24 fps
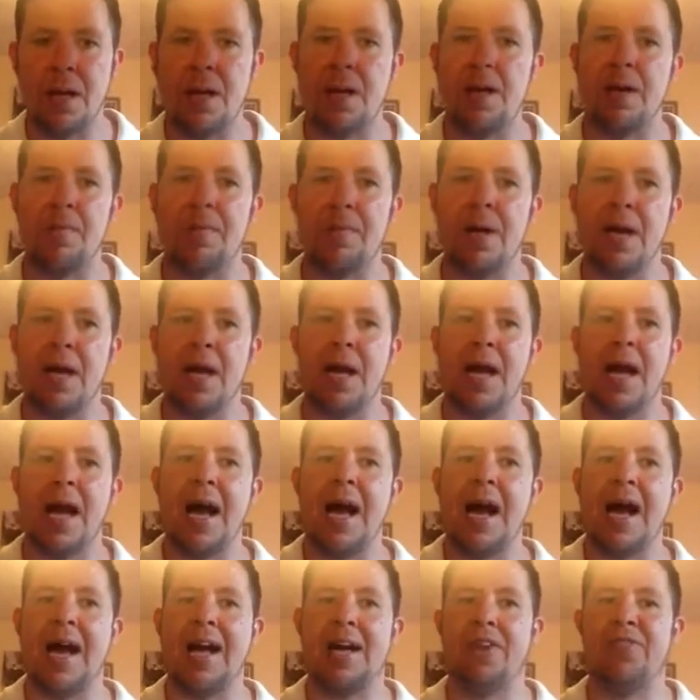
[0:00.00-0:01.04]

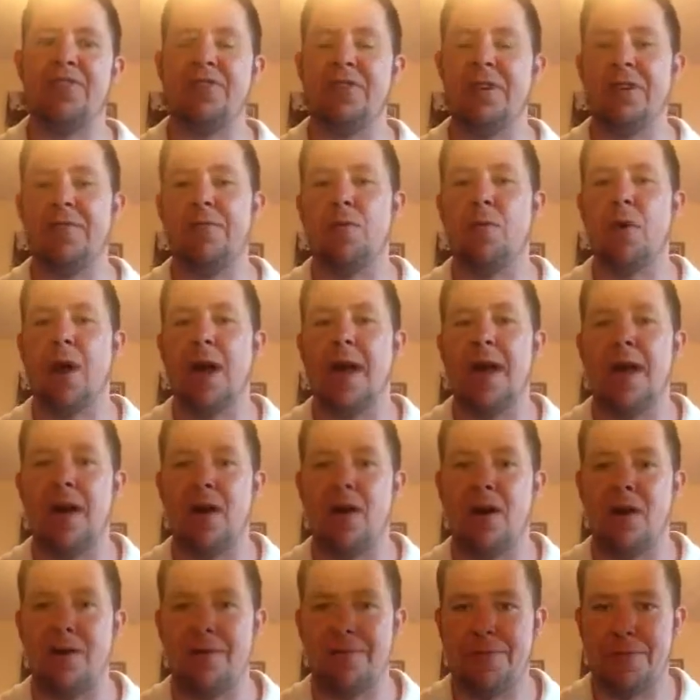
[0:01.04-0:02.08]
how to give away
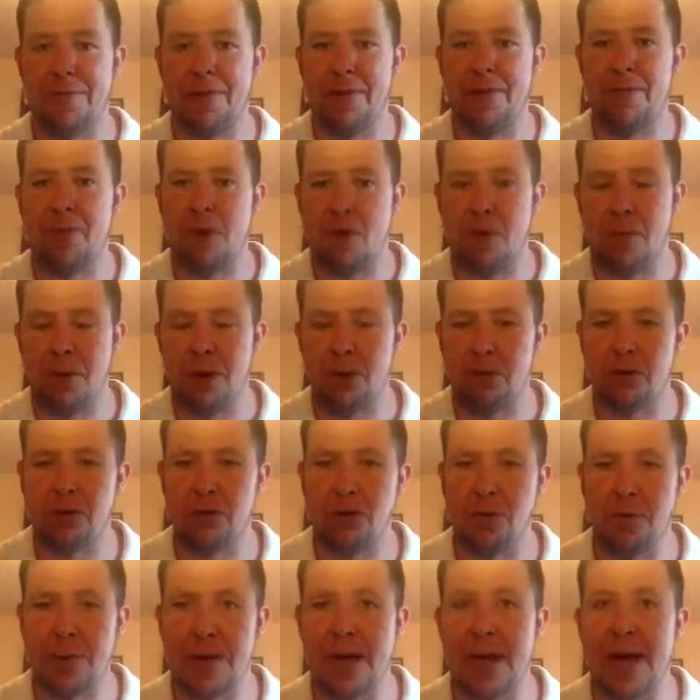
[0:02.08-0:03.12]
our free mobile
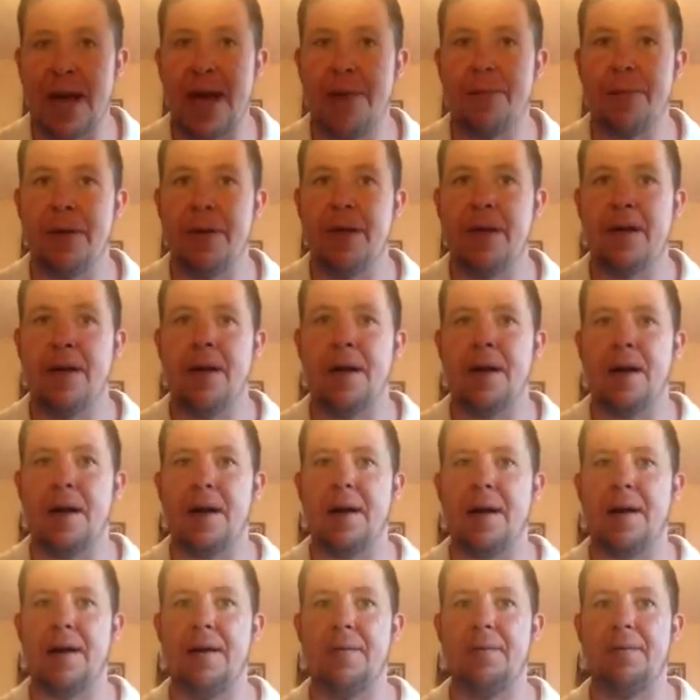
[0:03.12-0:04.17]
shopping app,
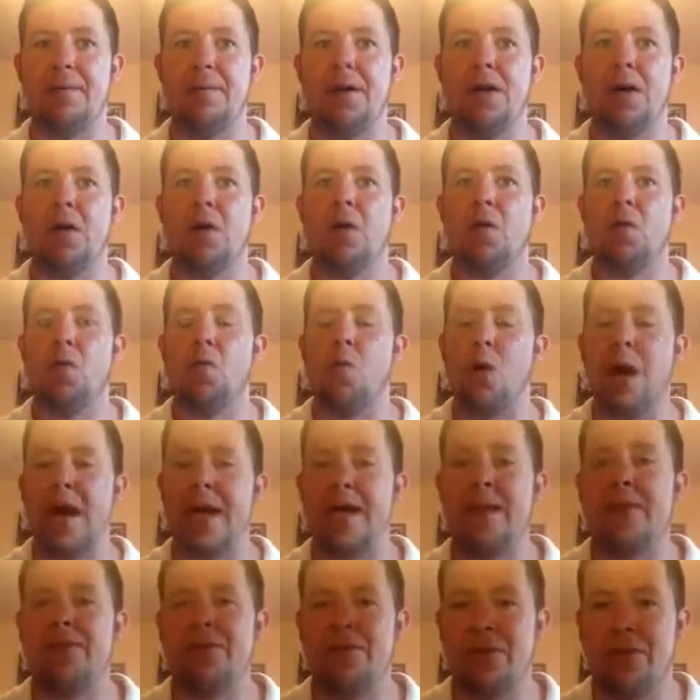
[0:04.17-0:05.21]

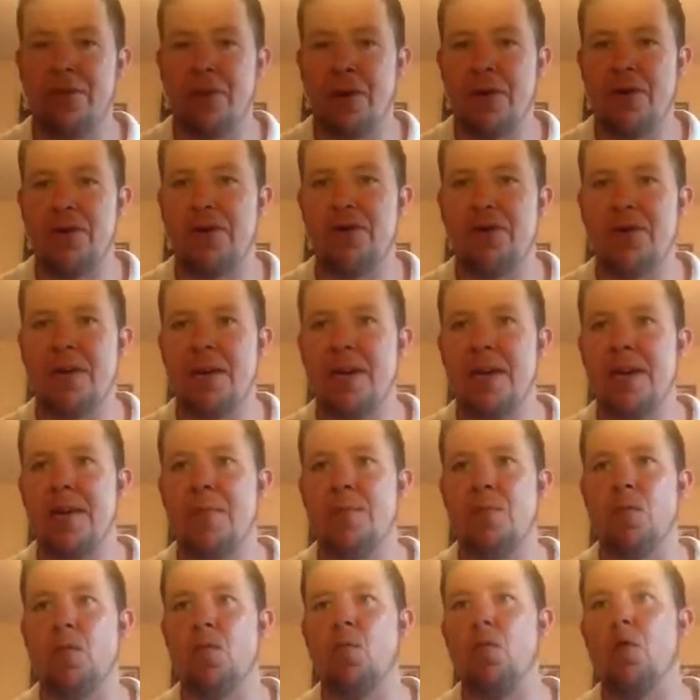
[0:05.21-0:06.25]
ways to grow your
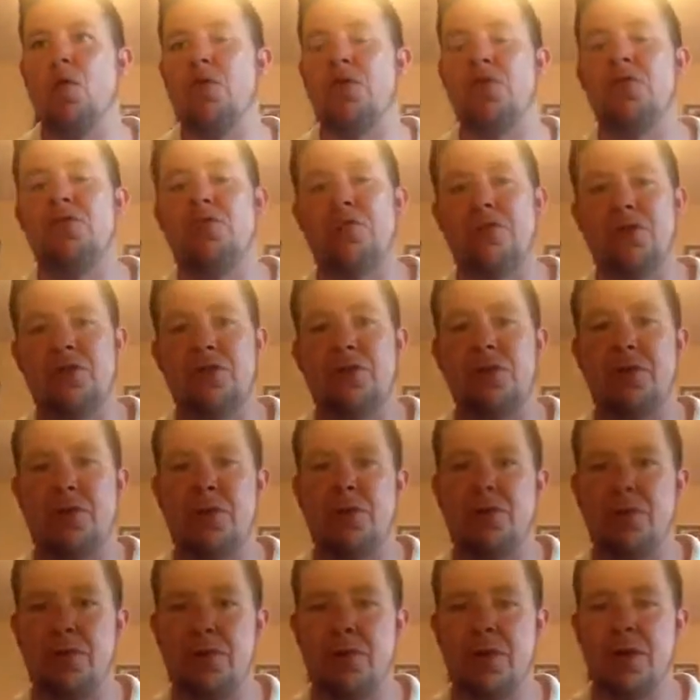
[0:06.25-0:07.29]
team, what you should
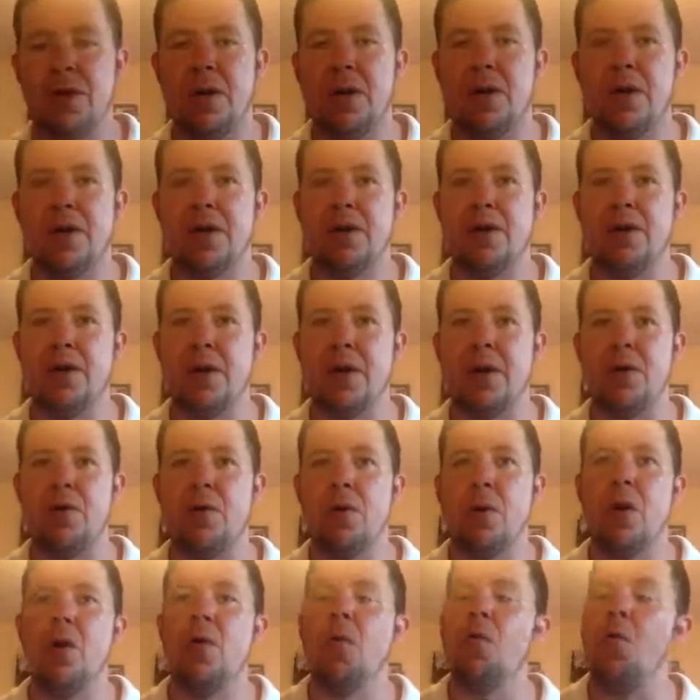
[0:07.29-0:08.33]
do,
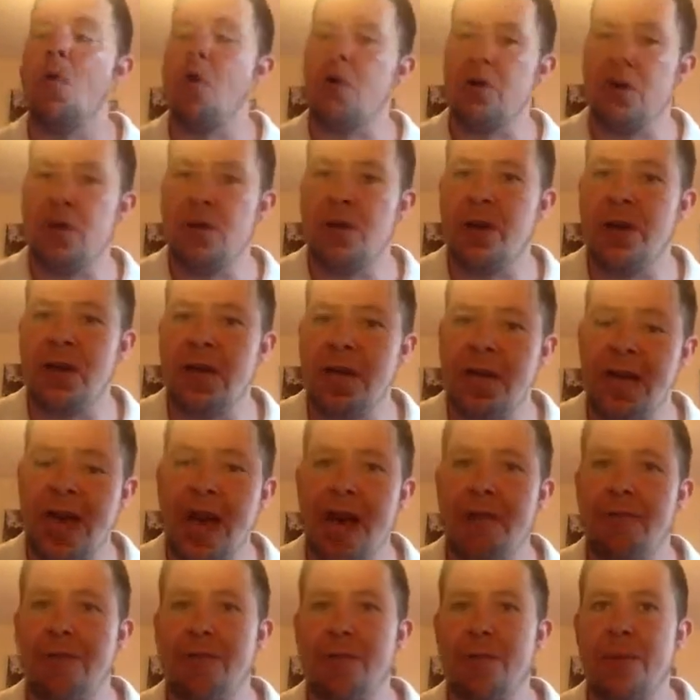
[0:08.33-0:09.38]
what you can
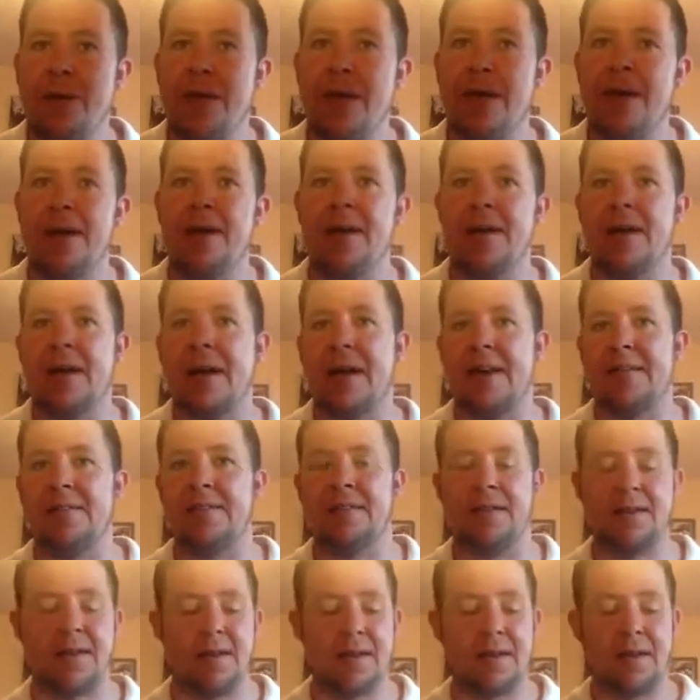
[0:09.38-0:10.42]
get from it,
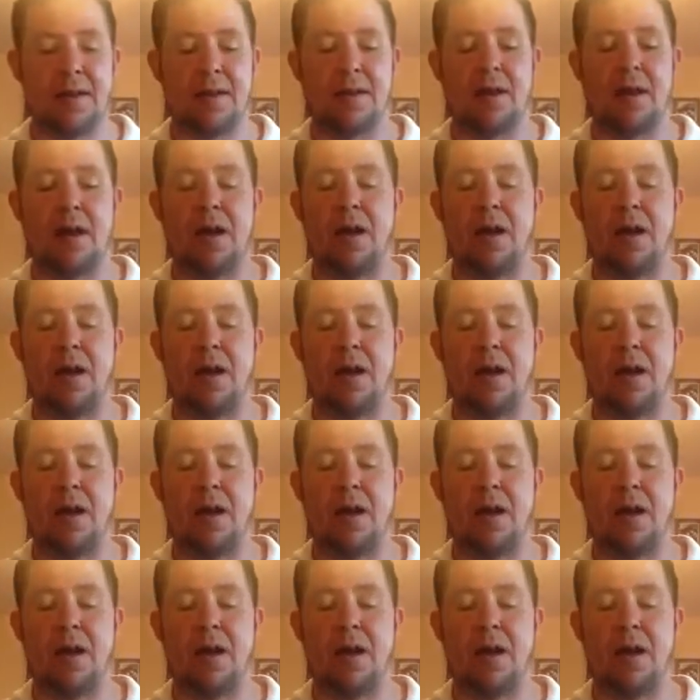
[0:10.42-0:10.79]
as in